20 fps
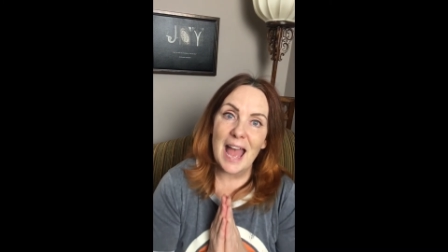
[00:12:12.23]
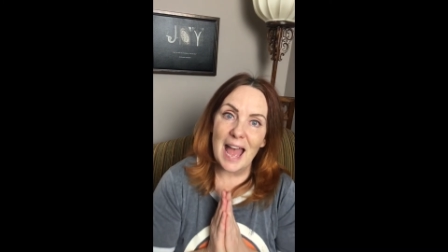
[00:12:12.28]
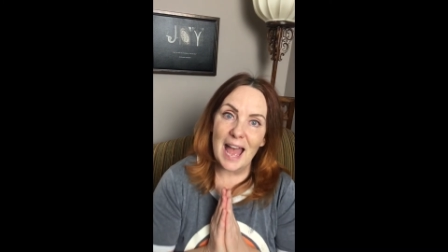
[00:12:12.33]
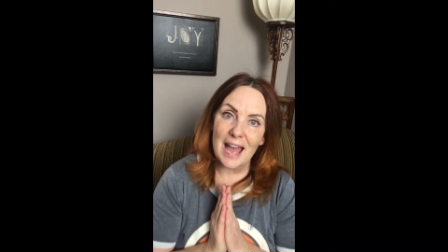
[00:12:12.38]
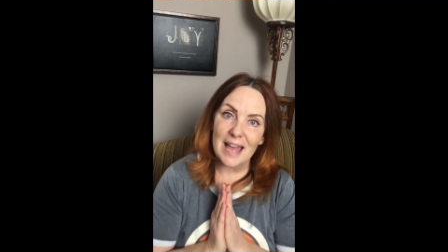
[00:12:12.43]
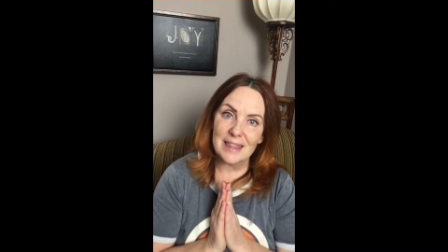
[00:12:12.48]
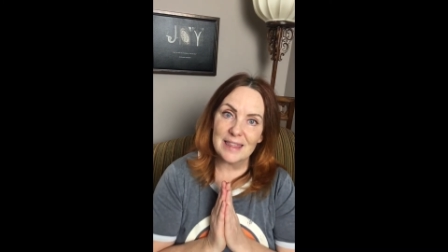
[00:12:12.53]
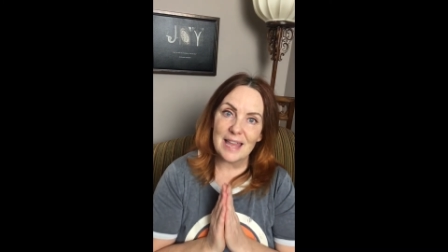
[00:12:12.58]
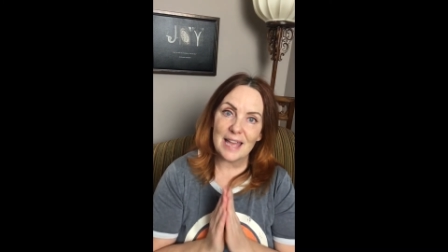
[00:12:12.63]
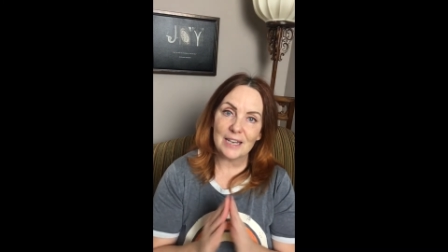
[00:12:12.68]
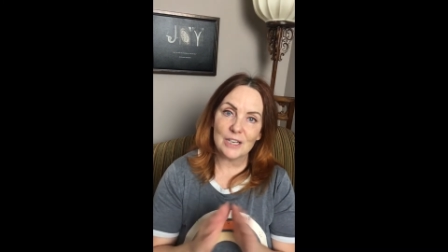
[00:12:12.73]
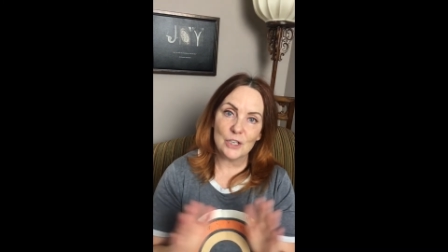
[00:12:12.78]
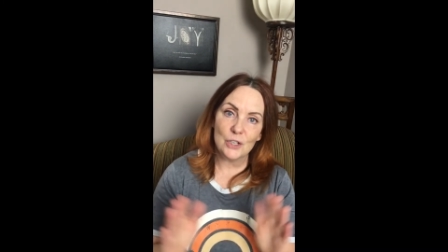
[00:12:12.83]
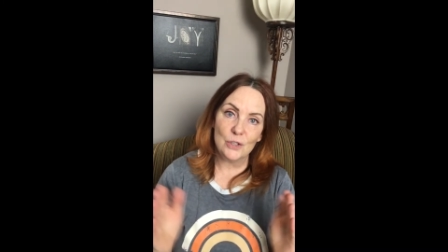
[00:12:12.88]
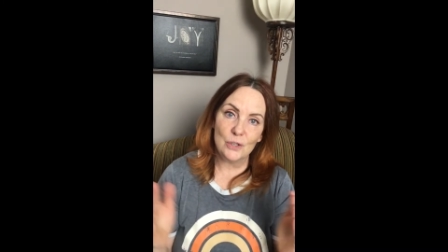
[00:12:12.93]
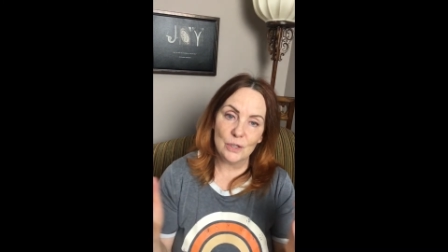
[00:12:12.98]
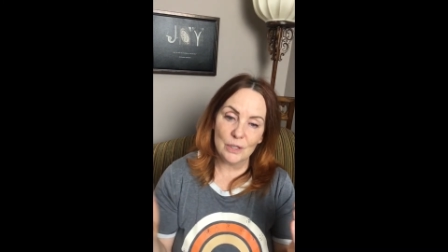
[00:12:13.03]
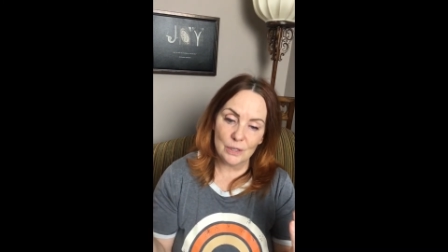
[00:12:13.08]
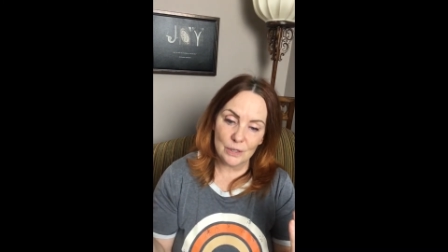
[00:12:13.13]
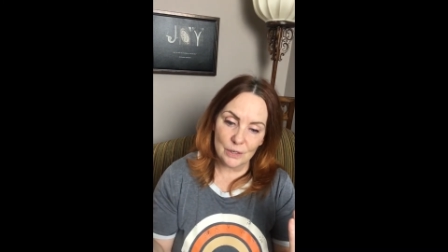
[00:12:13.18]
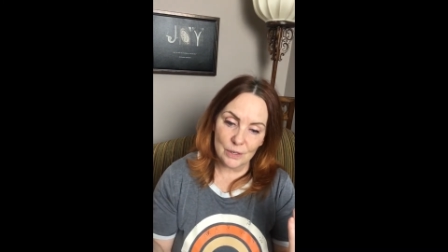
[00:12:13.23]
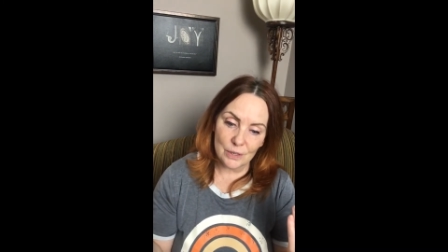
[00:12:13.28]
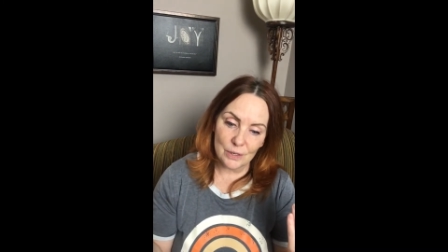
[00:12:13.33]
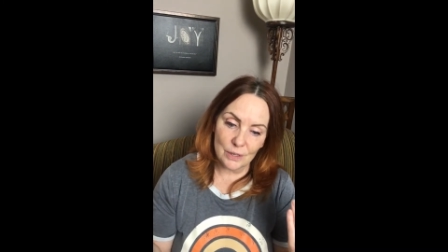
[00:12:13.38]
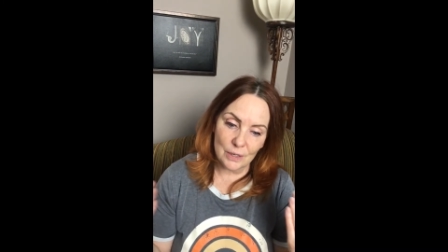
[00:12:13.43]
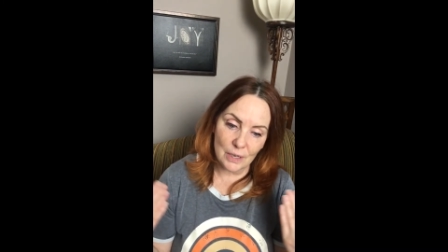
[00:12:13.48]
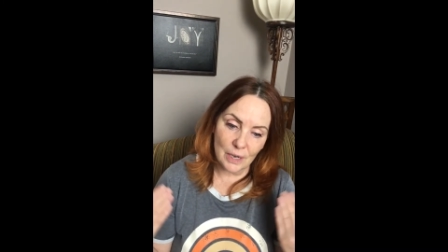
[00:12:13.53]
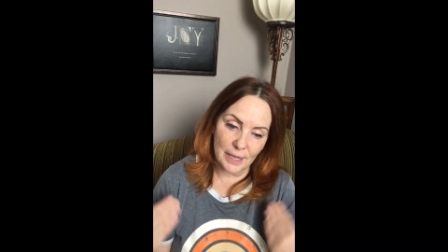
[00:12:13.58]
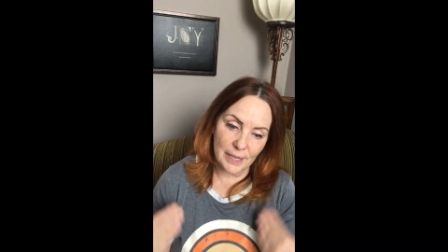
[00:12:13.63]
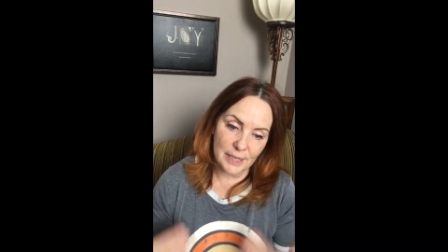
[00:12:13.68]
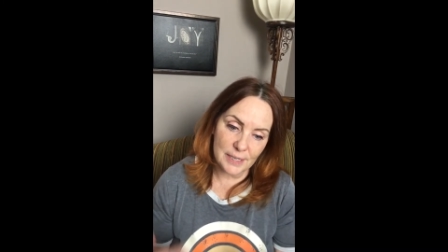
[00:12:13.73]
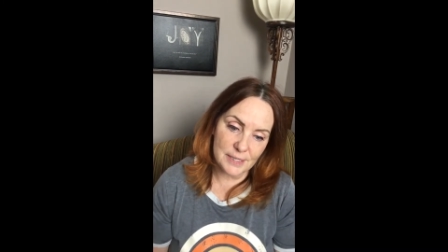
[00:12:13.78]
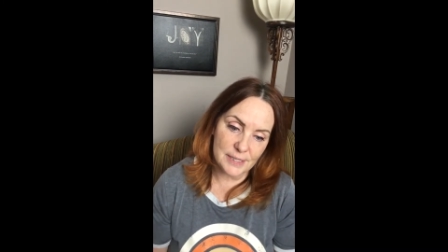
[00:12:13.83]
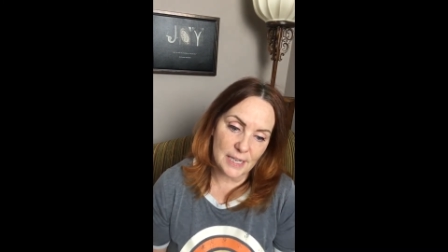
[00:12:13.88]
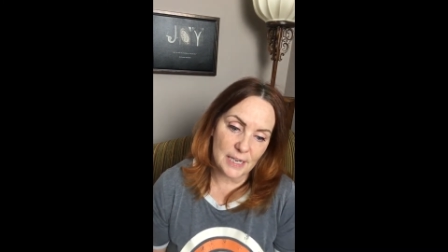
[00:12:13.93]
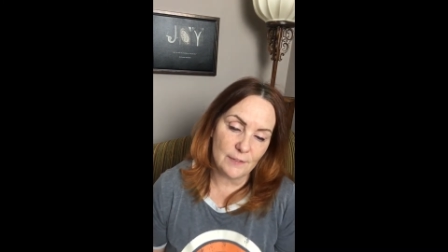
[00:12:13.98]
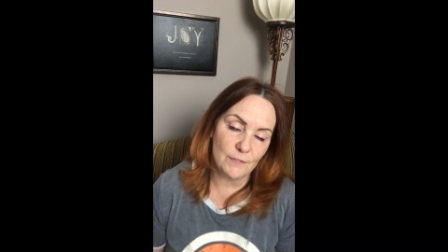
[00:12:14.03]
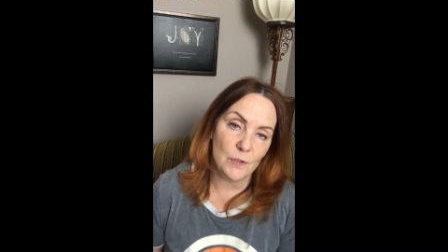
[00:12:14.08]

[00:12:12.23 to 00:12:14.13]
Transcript: And then like I said,